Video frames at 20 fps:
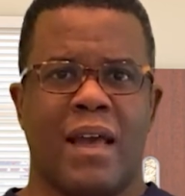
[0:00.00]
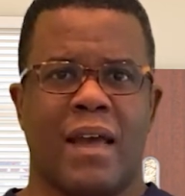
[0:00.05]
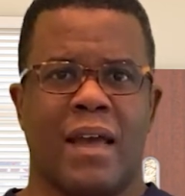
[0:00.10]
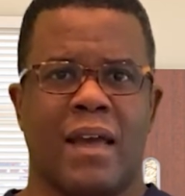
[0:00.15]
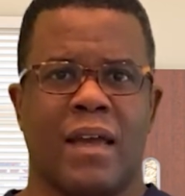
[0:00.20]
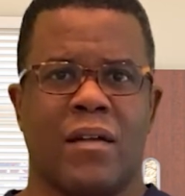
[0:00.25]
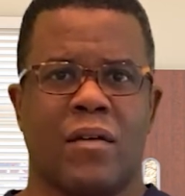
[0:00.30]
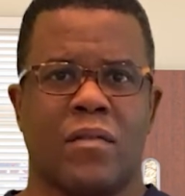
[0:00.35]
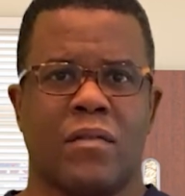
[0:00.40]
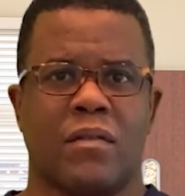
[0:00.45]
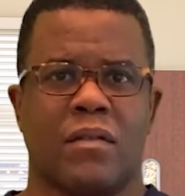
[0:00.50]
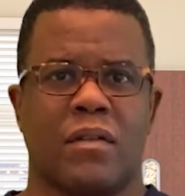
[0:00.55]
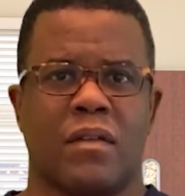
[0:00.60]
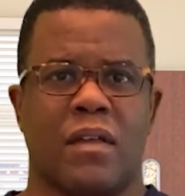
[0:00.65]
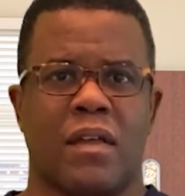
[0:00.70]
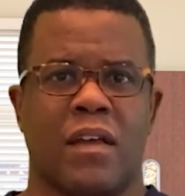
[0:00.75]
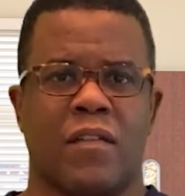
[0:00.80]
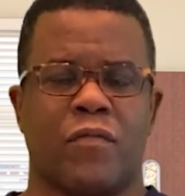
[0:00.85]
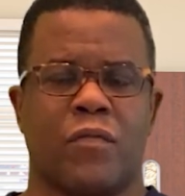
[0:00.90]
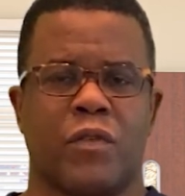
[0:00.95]
And
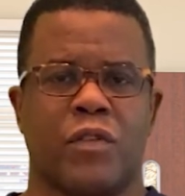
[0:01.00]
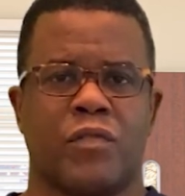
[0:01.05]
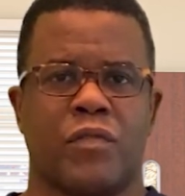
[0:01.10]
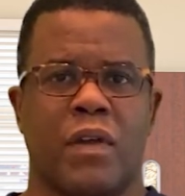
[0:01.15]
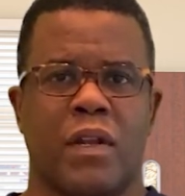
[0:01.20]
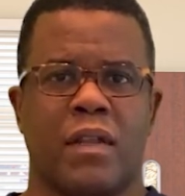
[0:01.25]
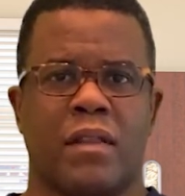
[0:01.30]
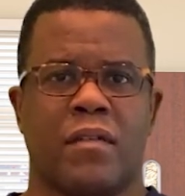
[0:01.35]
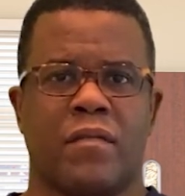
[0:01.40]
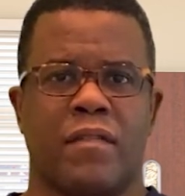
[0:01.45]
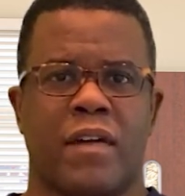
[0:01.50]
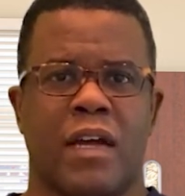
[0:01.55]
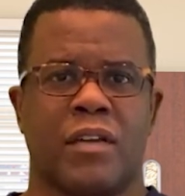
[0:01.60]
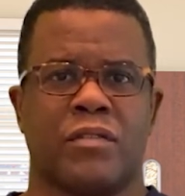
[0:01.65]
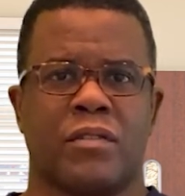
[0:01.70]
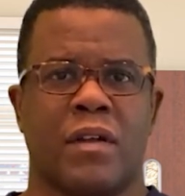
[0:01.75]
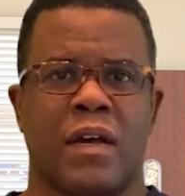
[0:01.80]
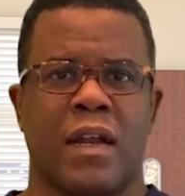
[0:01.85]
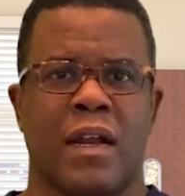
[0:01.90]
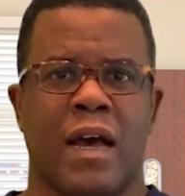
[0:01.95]
if we're treating the
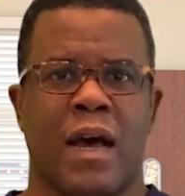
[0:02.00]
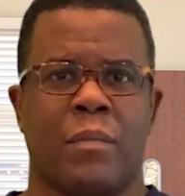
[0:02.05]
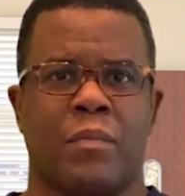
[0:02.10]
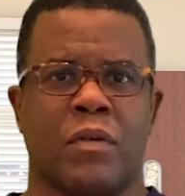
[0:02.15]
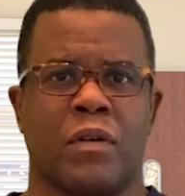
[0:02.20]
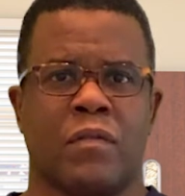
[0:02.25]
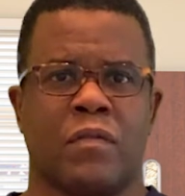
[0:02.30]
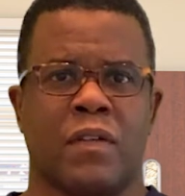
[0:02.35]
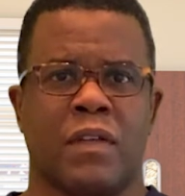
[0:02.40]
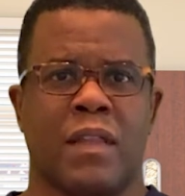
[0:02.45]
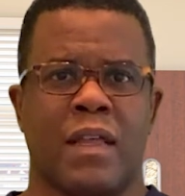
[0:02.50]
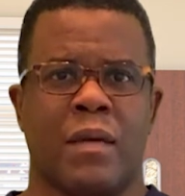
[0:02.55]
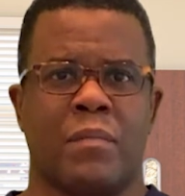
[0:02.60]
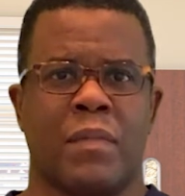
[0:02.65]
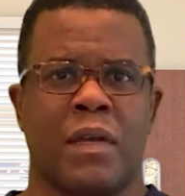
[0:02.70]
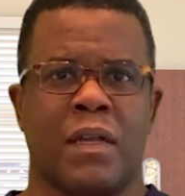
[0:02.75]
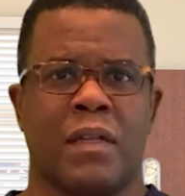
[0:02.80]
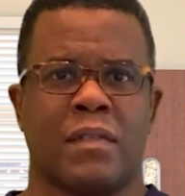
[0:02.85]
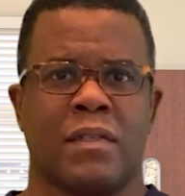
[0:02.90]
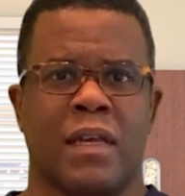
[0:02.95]
fracture non-operatively, that
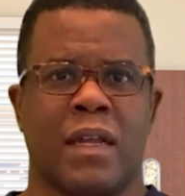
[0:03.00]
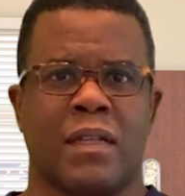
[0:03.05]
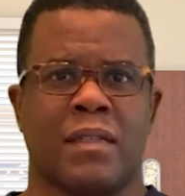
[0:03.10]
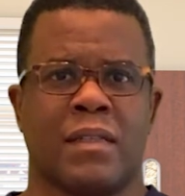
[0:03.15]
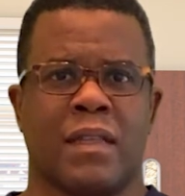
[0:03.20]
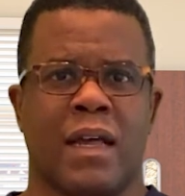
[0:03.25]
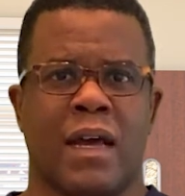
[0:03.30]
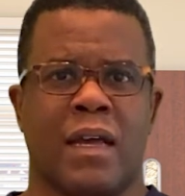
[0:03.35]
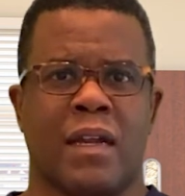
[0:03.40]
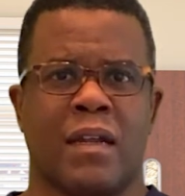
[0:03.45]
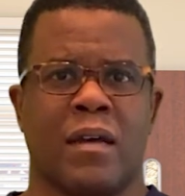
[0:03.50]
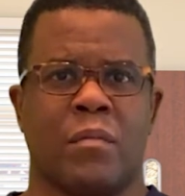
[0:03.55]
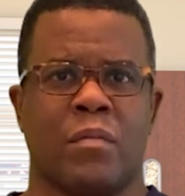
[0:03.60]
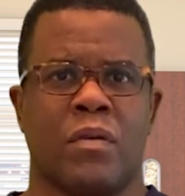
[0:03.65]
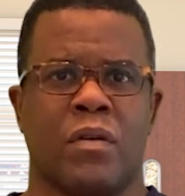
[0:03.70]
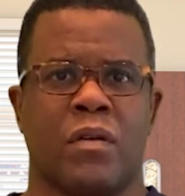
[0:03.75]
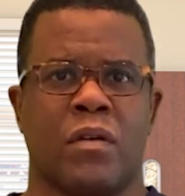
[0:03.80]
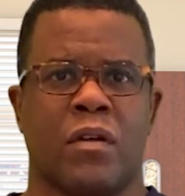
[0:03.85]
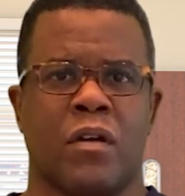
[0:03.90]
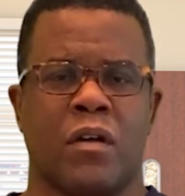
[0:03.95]
means that it's lined
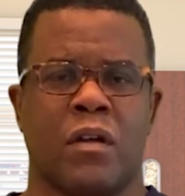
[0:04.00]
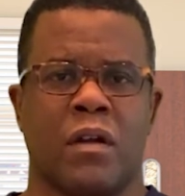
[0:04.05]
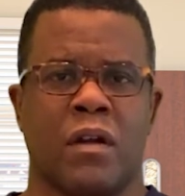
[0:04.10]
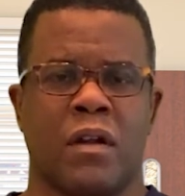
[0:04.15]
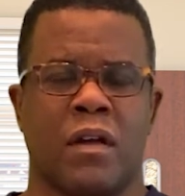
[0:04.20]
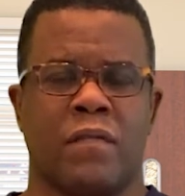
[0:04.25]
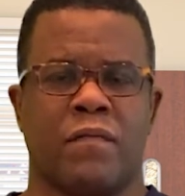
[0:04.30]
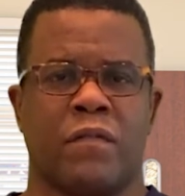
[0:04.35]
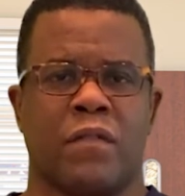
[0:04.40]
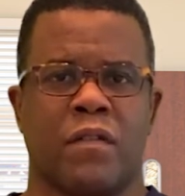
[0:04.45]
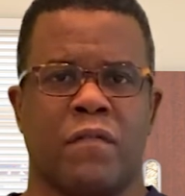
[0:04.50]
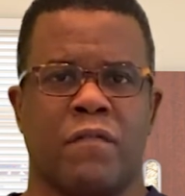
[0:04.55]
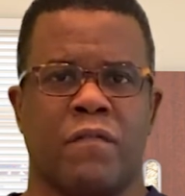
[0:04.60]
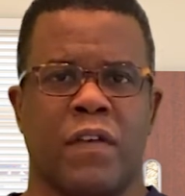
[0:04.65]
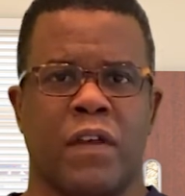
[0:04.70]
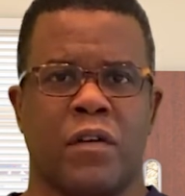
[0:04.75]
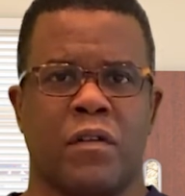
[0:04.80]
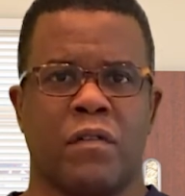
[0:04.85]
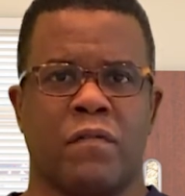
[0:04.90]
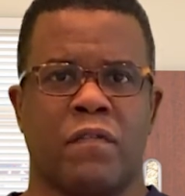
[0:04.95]
up good enough for the
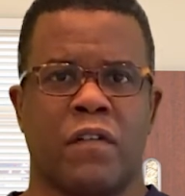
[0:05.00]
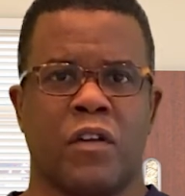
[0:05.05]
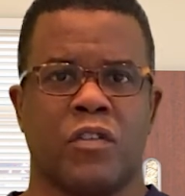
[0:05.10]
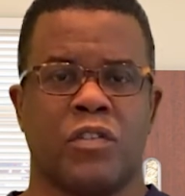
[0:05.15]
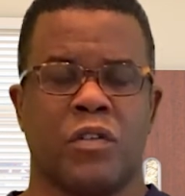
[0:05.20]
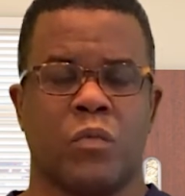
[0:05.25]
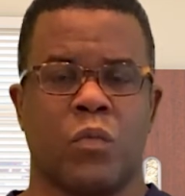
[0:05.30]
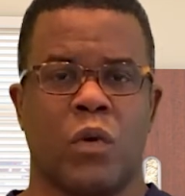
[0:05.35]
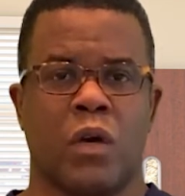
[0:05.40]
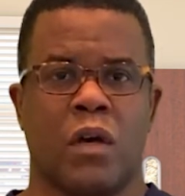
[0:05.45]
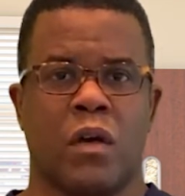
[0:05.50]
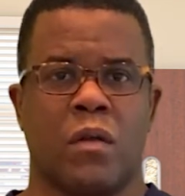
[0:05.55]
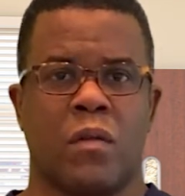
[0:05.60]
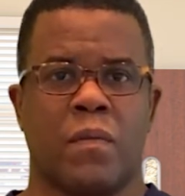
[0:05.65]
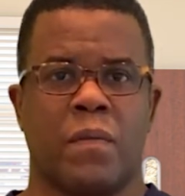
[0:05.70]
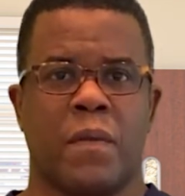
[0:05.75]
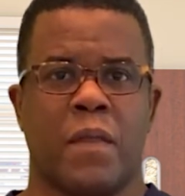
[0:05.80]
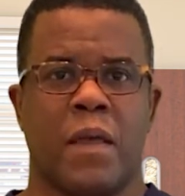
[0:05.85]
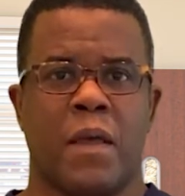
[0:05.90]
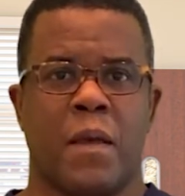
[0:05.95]
finger to function
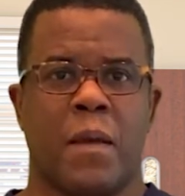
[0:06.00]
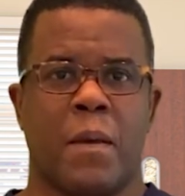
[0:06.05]
well,